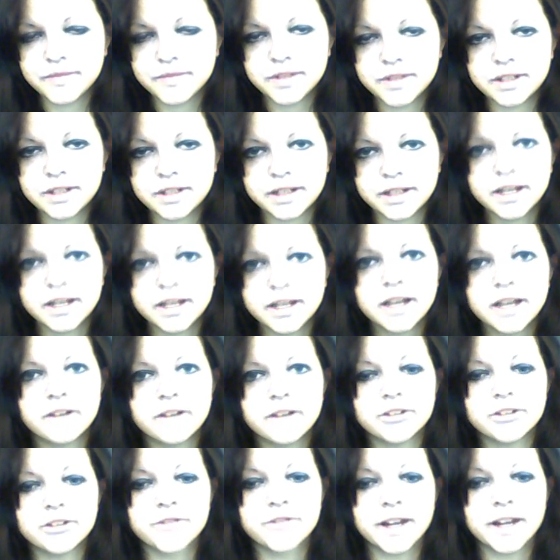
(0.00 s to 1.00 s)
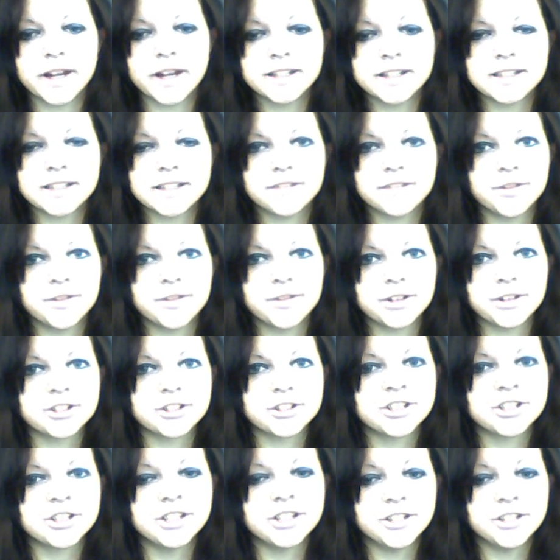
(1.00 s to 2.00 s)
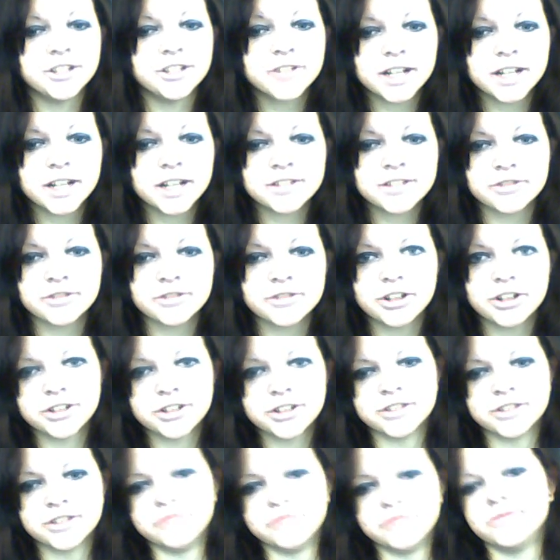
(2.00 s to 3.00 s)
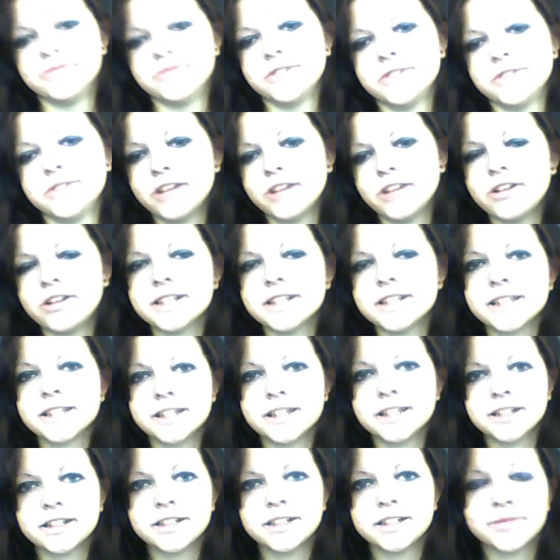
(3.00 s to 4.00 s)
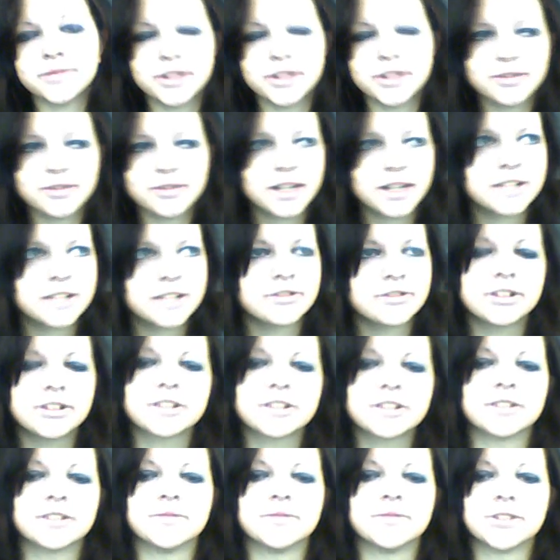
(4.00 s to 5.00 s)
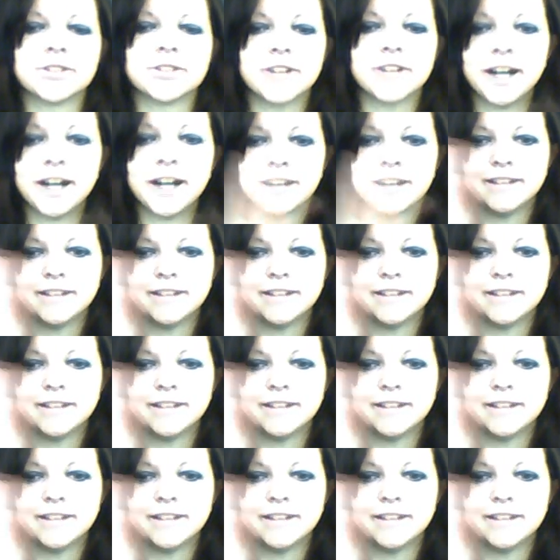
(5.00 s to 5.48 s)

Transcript: Like, old fans, if you're watching, you guys are awesome. I know I said that earlier, but you guys are awesome, so hi.